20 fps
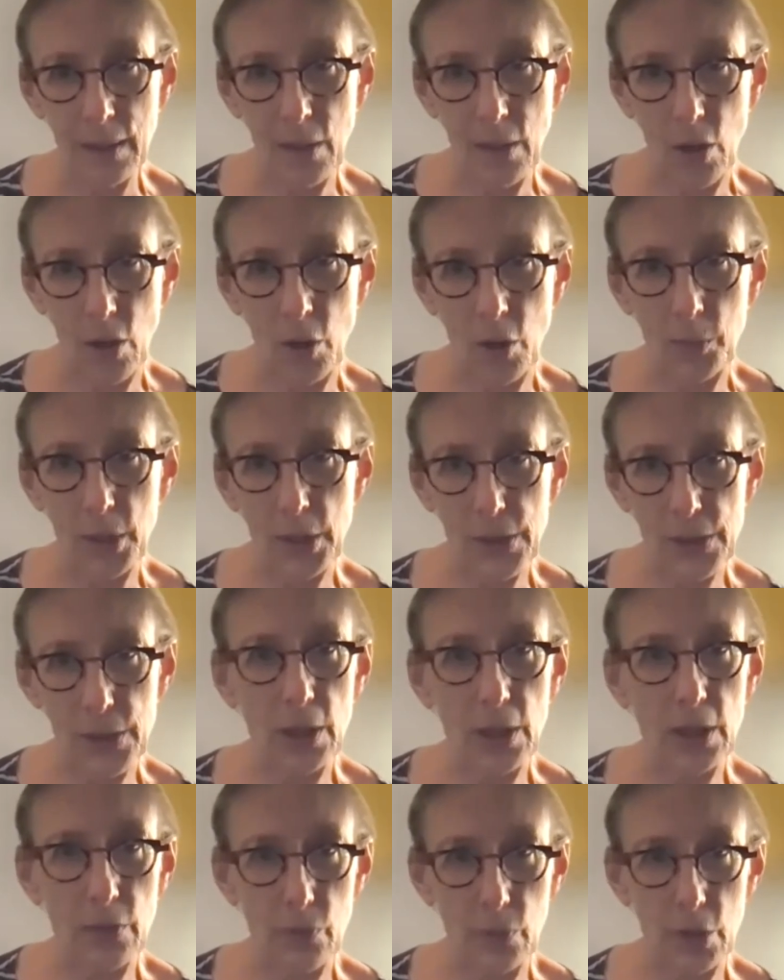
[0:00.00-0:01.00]
almost
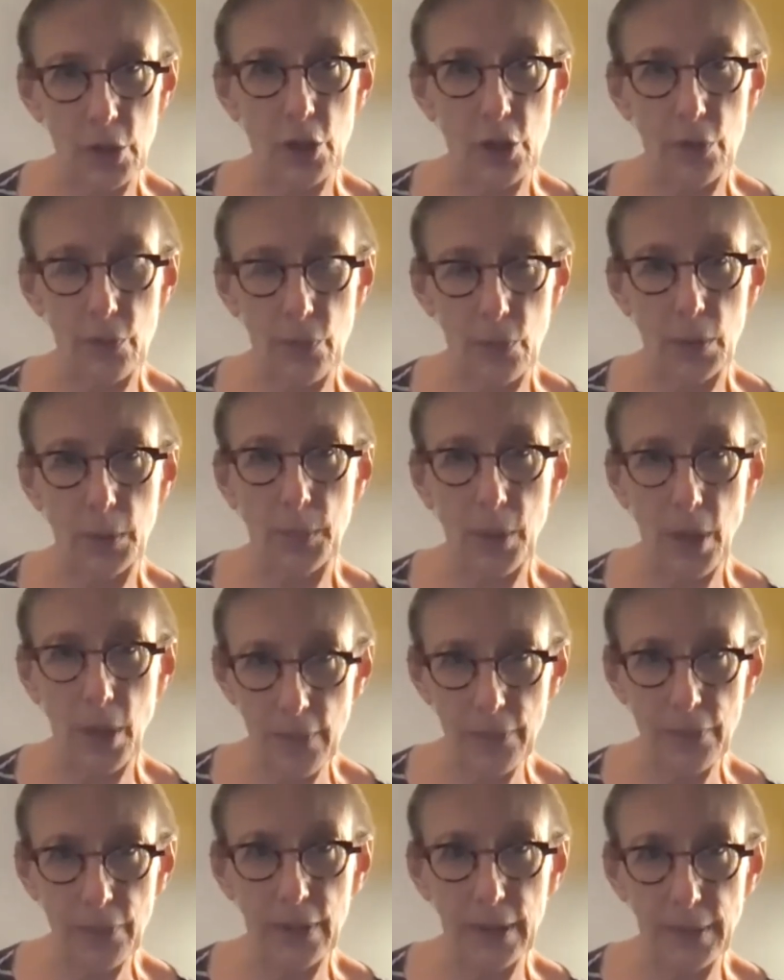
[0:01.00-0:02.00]
all of which are for
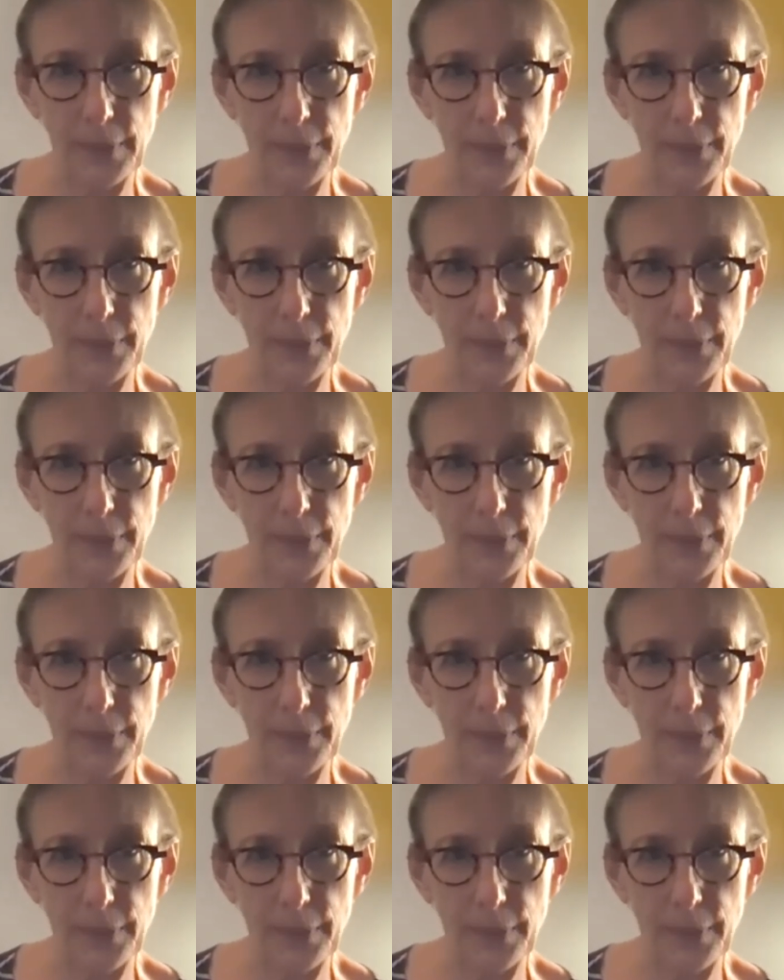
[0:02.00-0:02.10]
profit.